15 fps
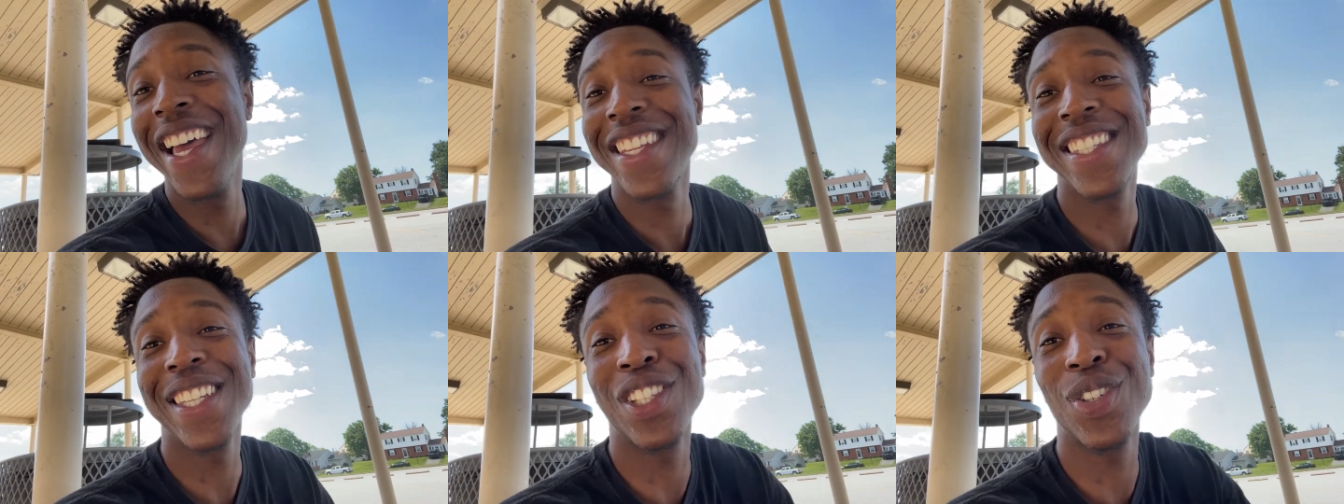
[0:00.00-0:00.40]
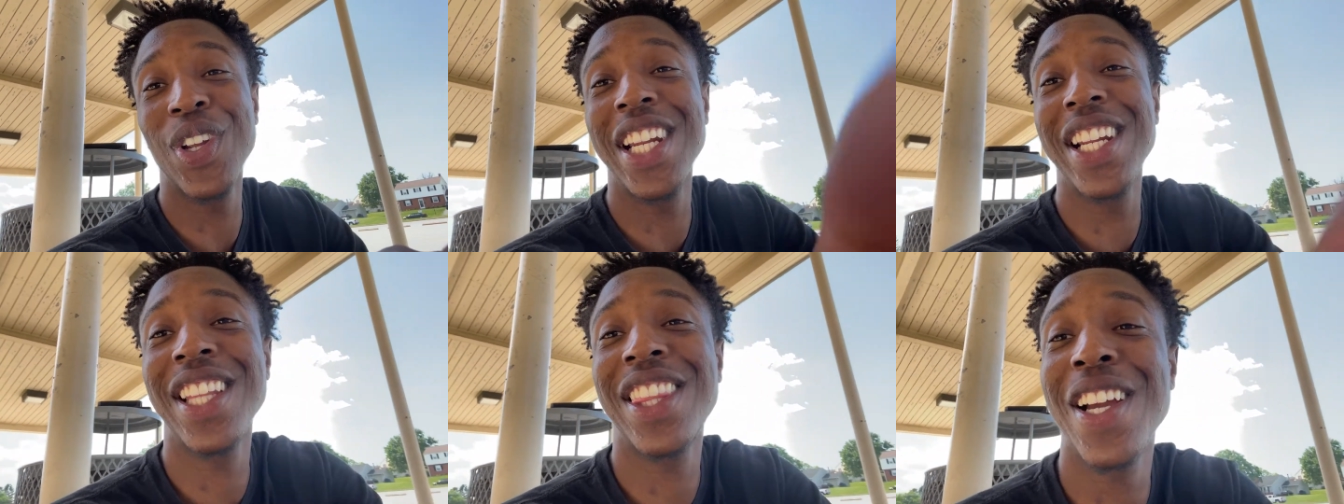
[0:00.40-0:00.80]
So
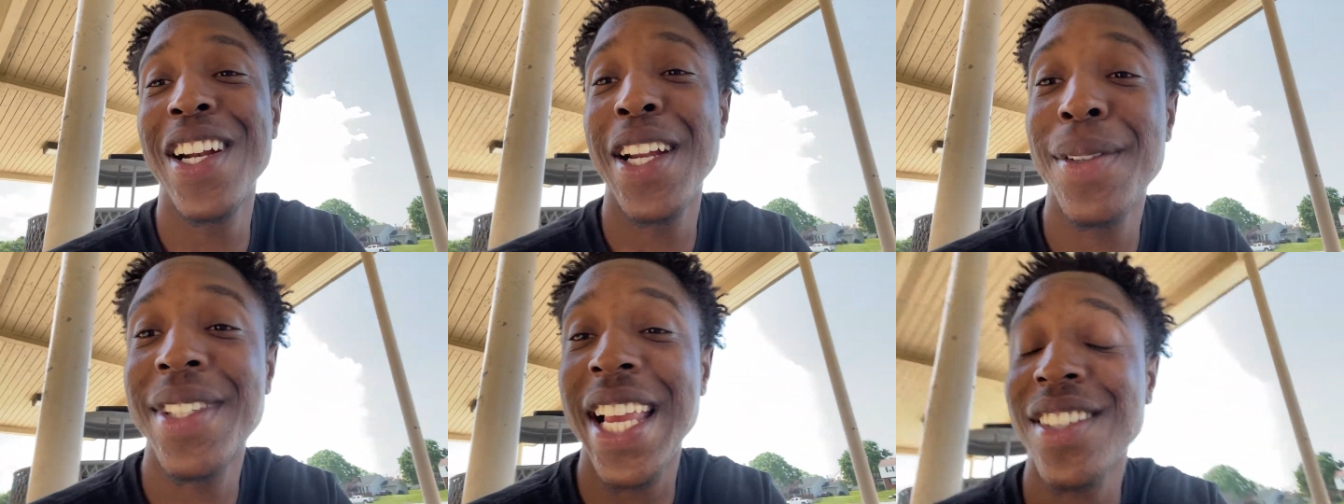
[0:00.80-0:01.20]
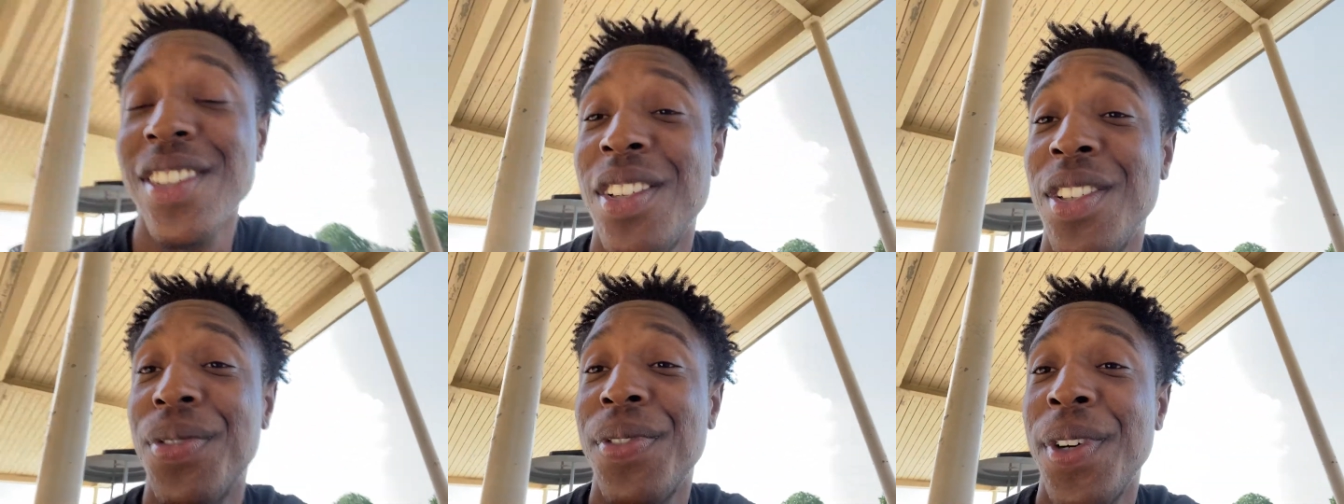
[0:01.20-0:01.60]
20 to 30 takes
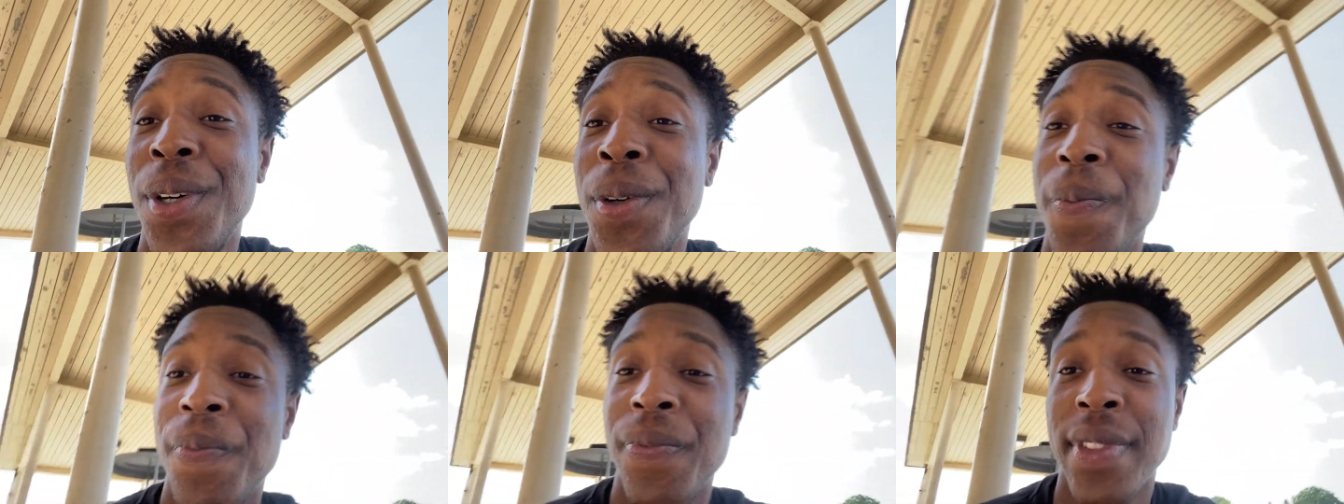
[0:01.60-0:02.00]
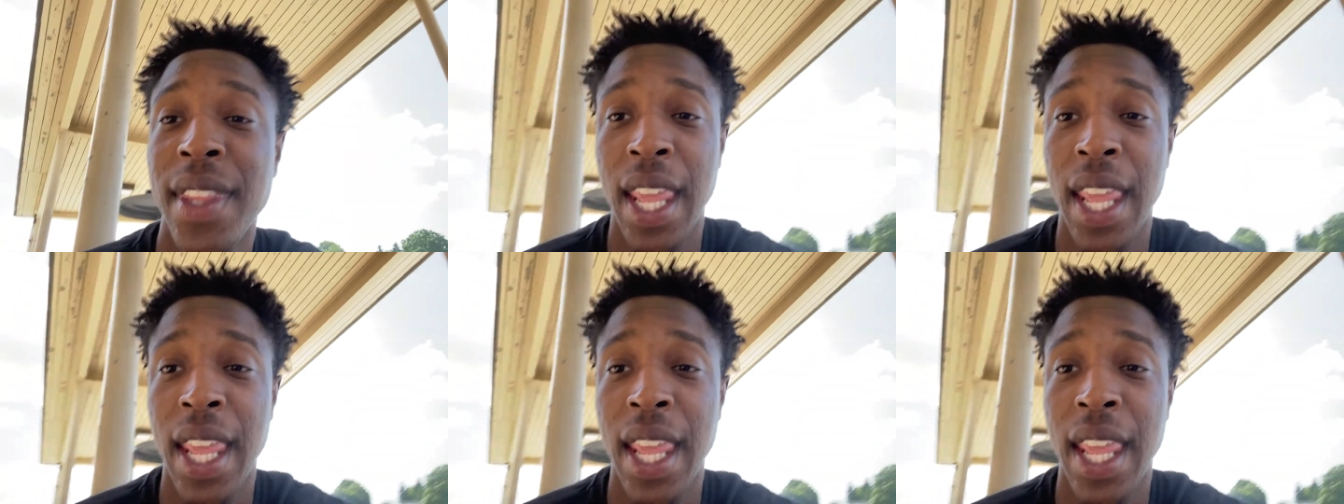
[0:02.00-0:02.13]
on the phone